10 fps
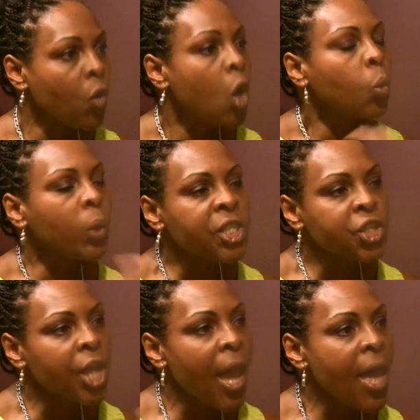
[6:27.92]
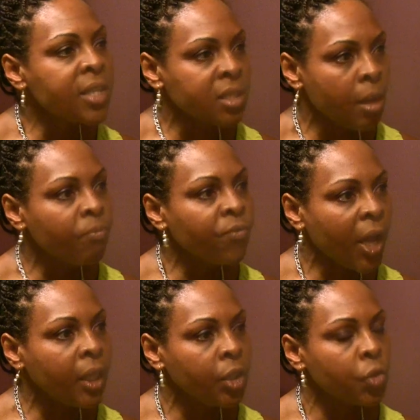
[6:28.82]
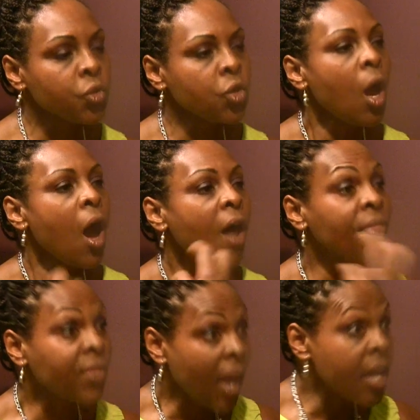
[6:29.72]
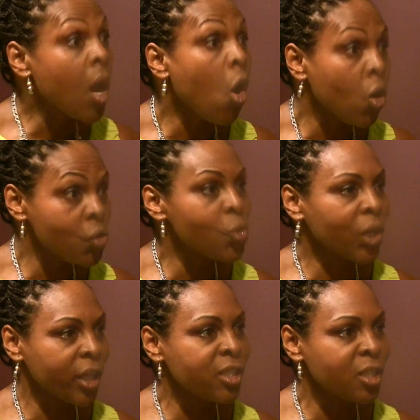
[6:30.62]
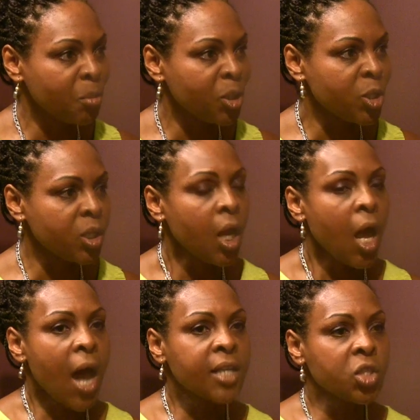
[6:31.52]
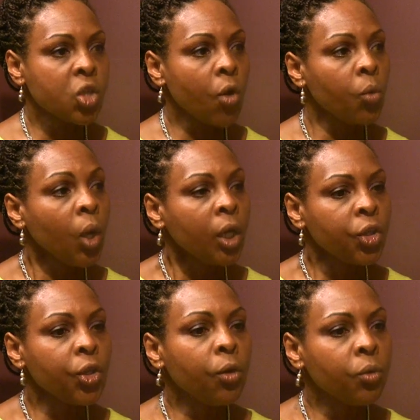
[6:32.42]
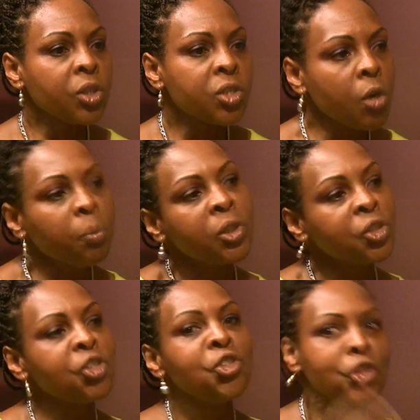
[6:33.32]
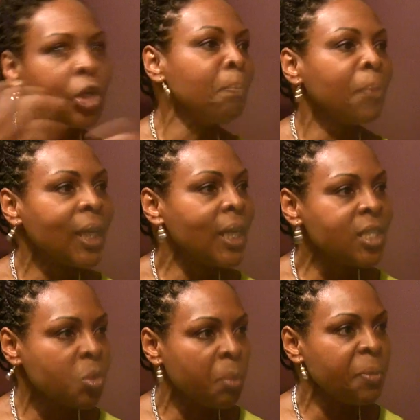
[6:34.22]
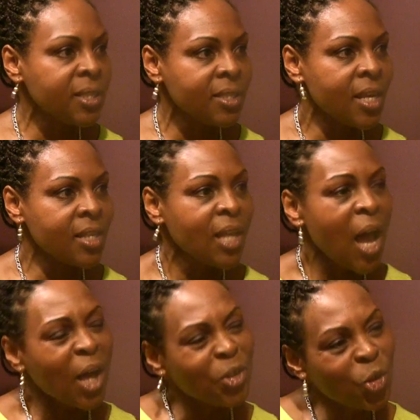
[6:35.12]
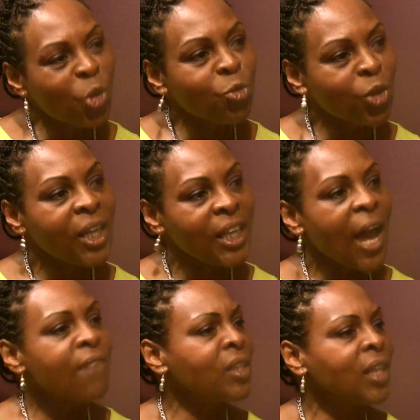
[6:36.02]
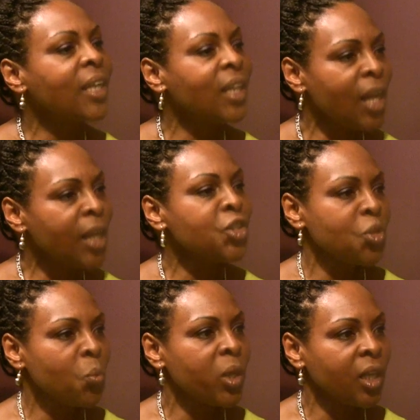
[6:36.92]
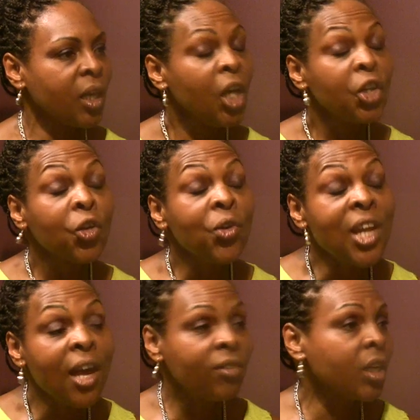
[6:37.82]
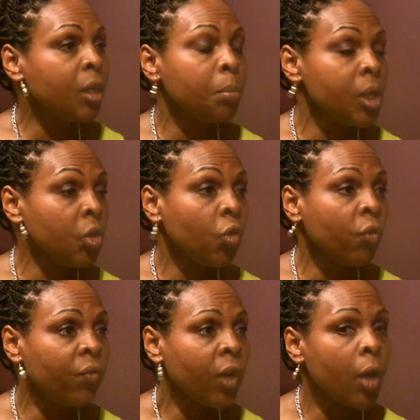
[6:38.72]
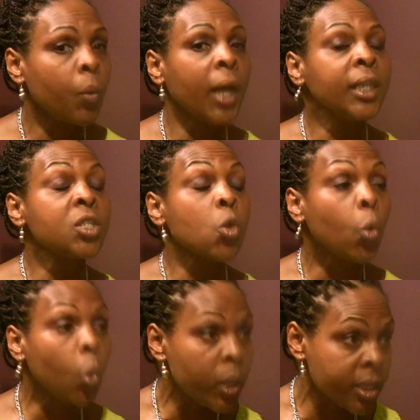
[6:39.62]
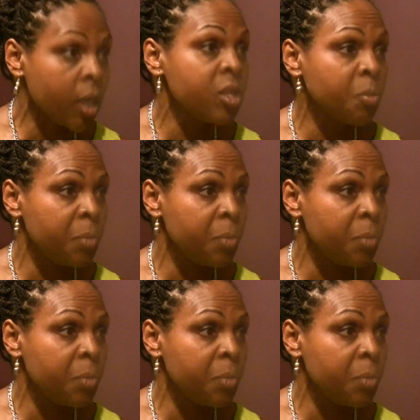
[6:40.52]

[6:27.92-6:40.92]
We share some values, and they are your customers. And so, you know, there's no point just jumping into a business and not really having that connection with it. You're never going to be in your flow, and it's always going to be